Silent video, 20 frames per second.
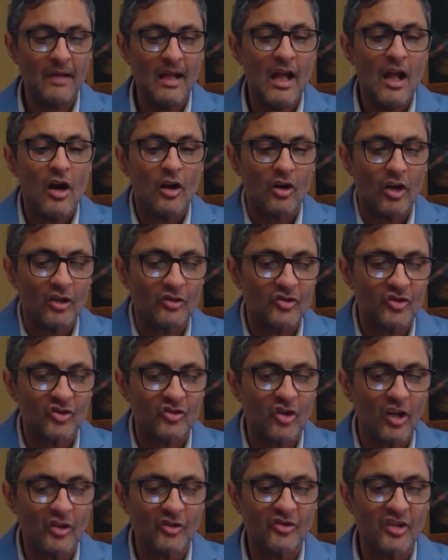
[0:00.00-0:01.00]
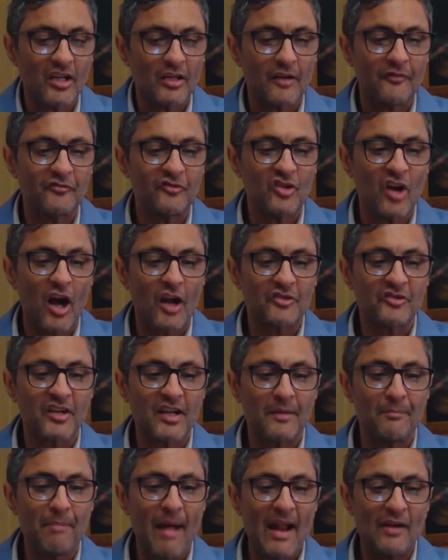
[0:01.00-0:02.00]
construction of charging and
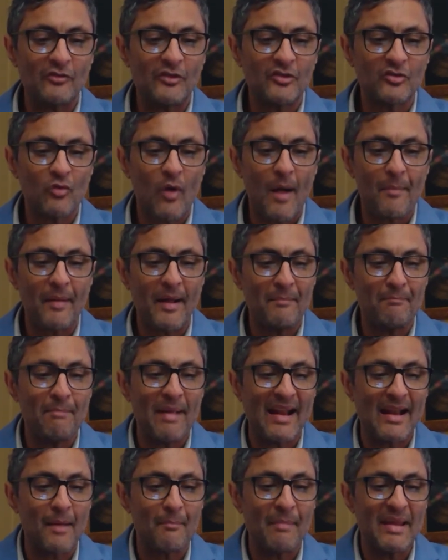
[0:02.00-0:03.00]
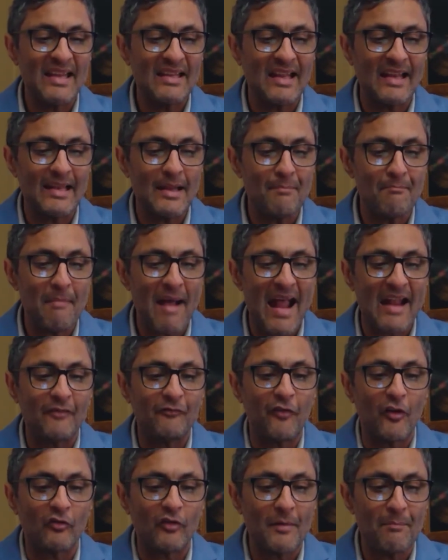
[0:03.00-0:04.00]
battery swap and better meet the demand
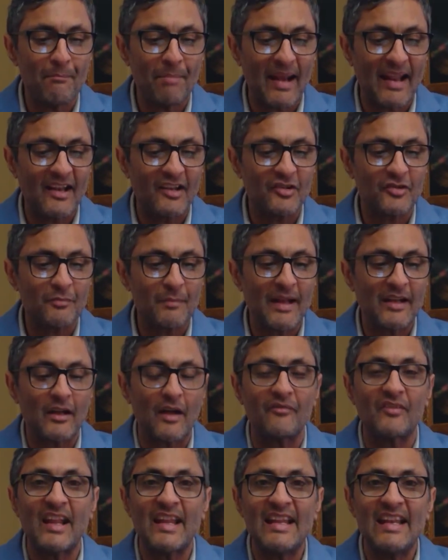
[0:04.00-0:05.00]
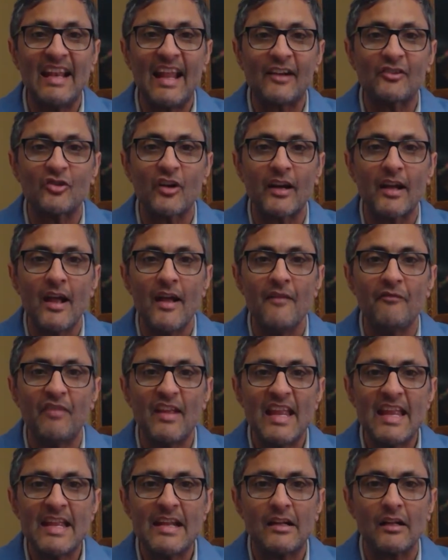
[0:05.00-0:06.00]
for replenishment of the electric
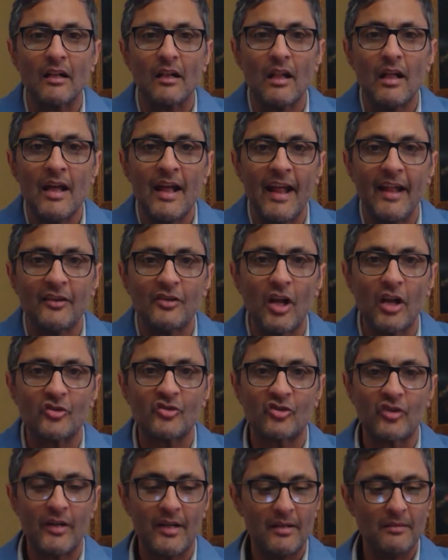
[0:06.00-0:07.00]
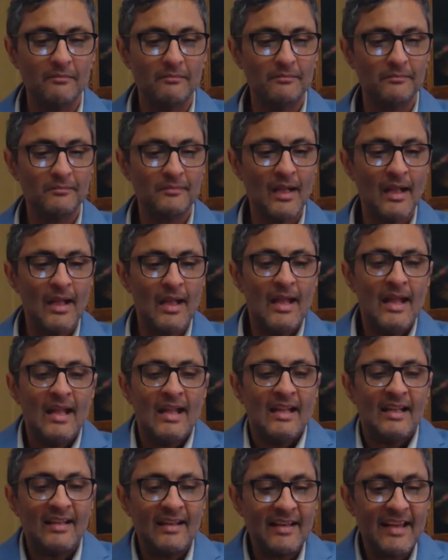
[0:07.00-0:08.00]
vehicle industry.
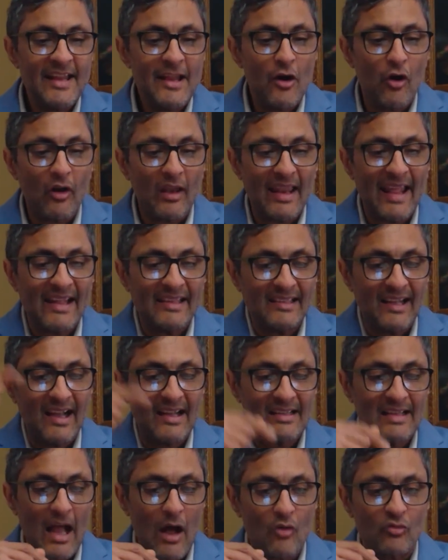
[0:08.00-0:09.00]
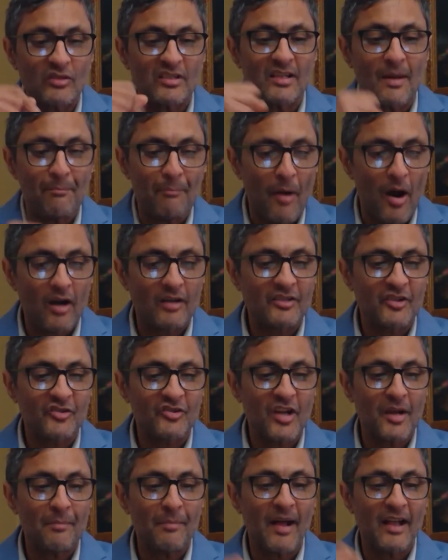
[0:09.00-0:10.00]
NIO later announced the
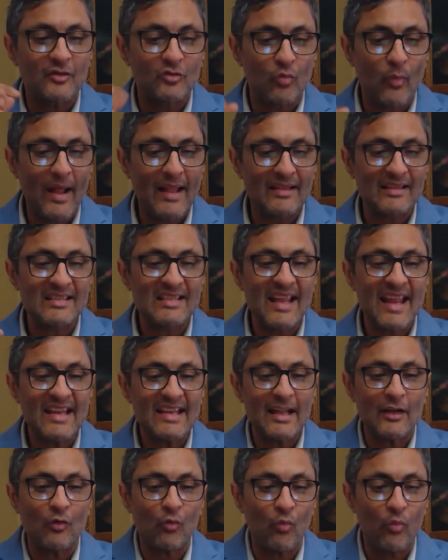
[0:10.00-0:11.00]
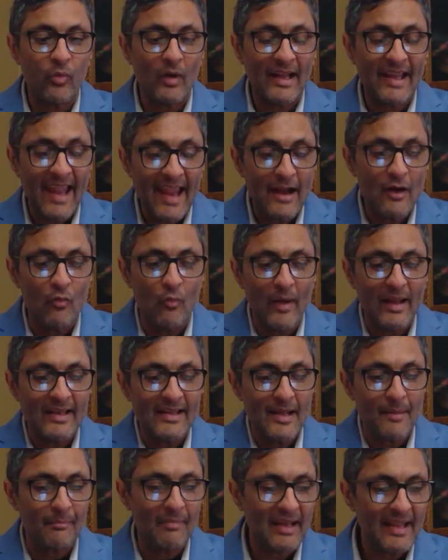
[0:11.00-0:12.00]
partnership as well, saying that King
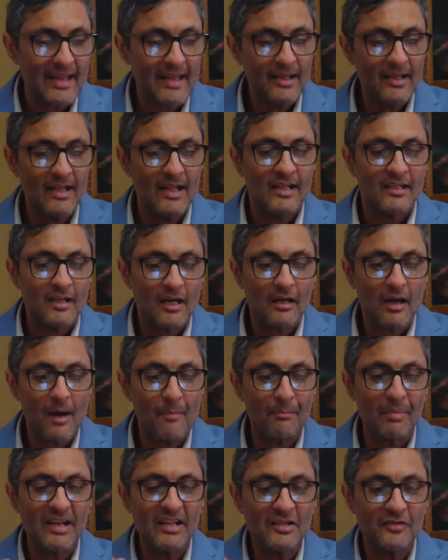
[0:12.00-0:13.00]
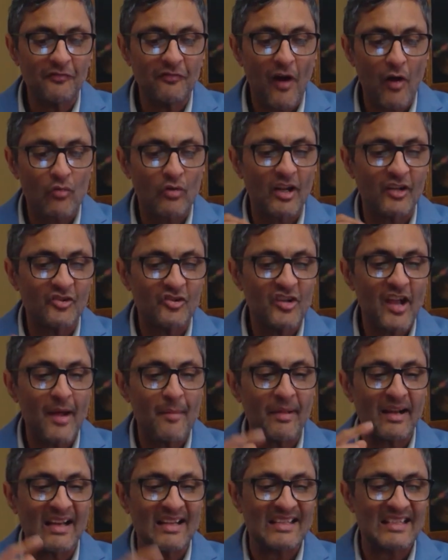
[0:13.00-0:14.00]
William Lee, the company's founder, chairman,
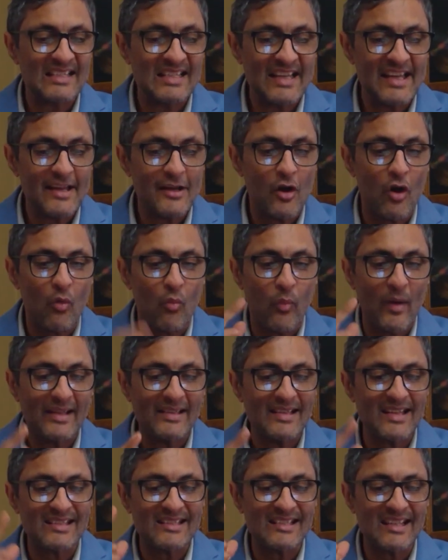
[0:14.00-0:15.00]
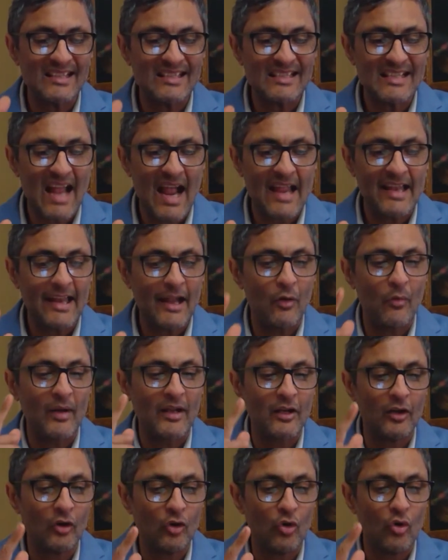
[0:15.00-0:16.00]
and CEO, witnessed the signing with
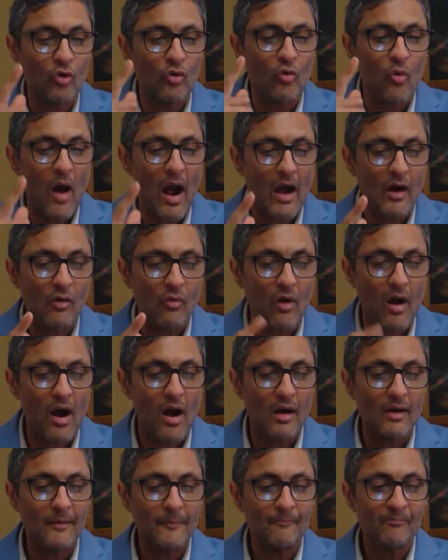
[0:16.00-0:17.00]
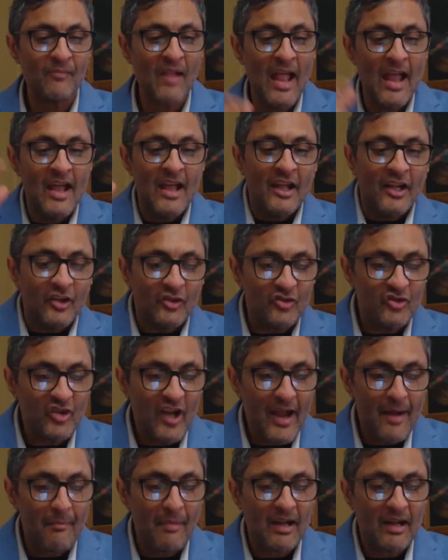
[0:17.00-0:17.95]
Lu Guangguang, chairman